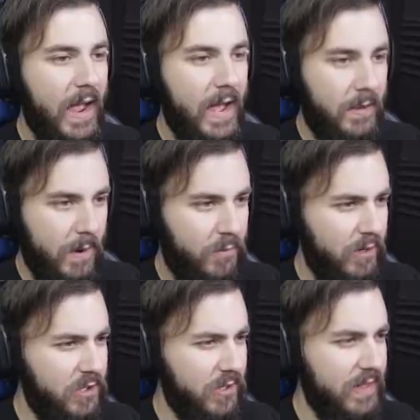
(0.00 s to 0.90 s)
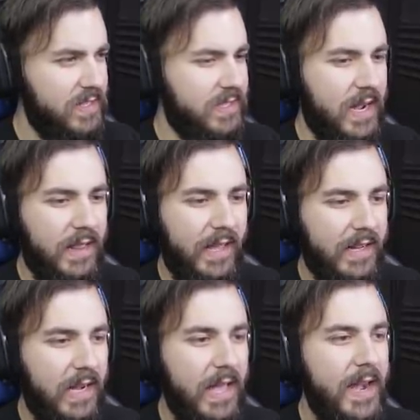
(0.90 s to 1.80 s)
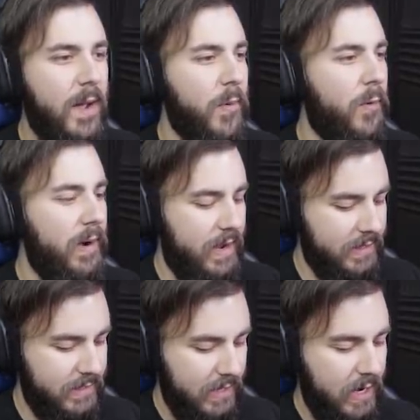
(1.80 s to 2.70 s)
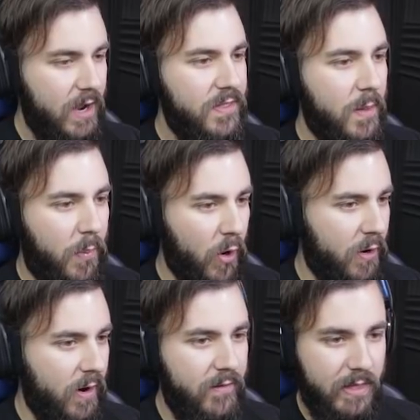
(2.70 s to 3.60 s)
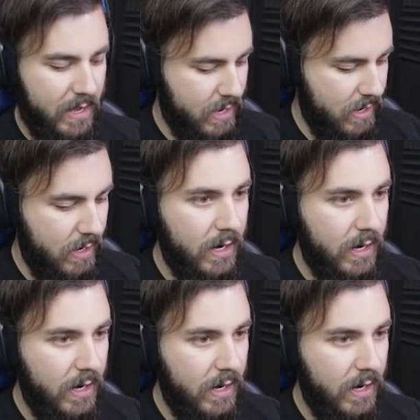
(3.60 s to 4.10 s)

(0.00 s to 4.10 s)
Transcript: Um, I'm pretty sure they just kind of like line up around the border over there.